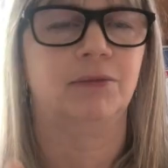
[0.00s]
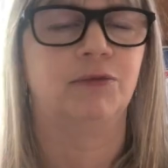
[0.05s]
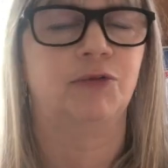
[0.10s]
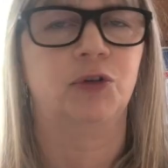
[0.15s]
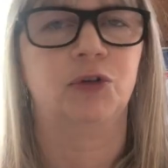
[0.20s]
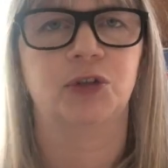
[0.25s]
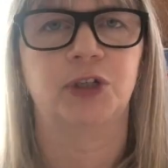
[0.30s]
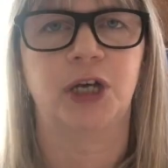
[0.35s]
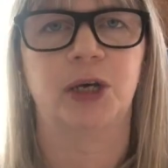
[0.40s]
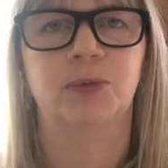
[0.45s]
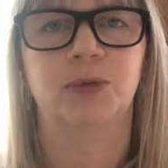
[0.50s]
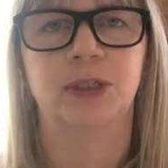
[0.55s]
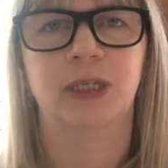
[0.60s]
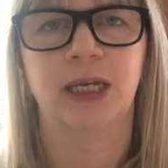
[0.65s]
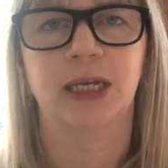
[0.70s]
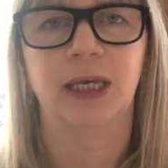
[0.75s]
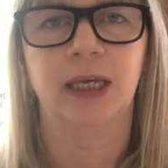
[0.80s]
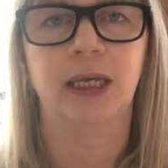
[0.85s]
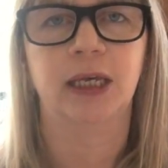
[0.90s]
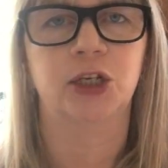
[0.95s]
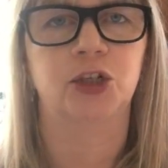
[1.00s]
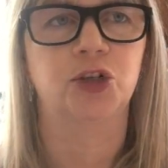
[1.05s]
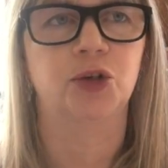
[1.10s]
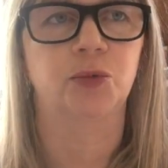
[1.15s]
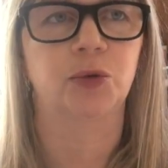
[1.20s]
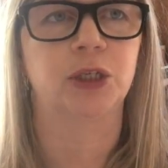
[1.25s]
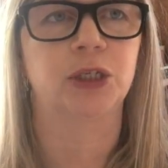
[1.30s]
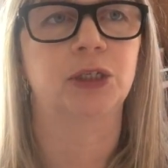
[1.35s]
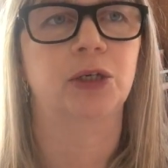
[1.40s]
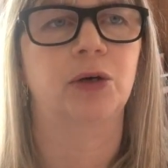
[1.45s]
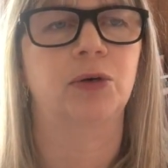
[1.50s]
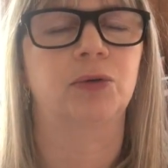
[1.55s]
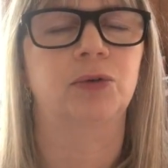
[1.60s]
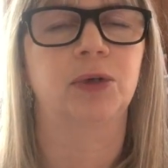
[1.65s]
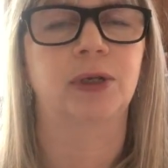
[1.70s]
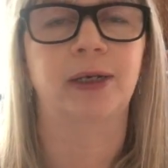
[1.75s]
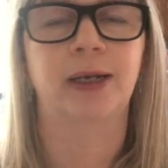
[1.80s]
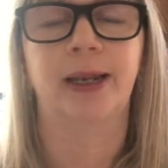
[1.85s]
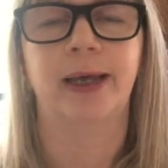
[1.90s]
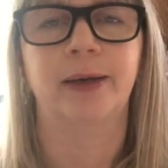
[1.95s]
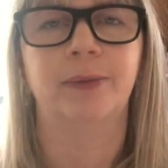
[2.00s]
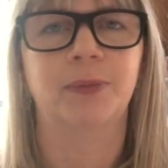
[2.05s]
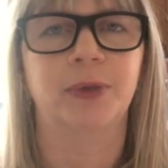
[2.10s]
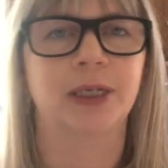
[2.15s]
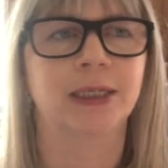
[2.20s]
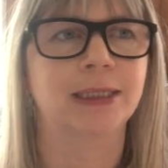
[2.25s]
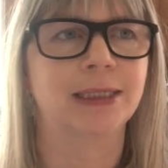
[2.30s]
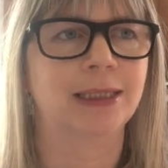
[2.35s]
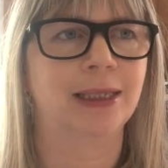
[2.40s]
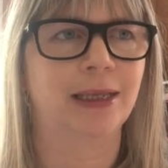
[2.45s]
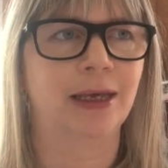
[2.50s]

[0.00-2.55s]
Voltaire was taking issue with this whole Leibniz